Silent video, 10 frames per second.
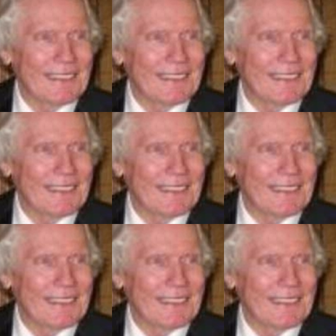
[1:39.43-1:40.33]

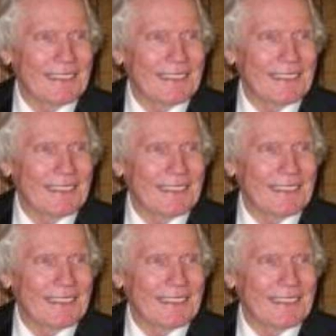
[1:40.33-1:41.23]

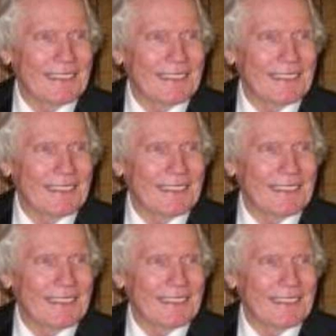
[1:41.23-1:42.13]

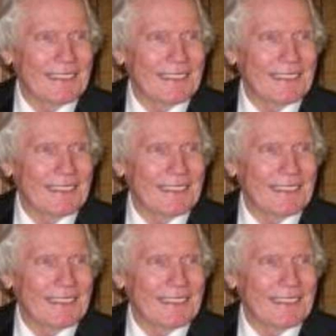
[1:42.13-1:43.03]

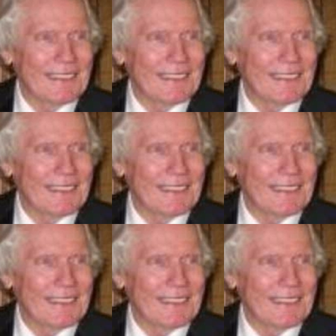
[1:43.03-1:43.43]
This is a still picture; no speech is visible.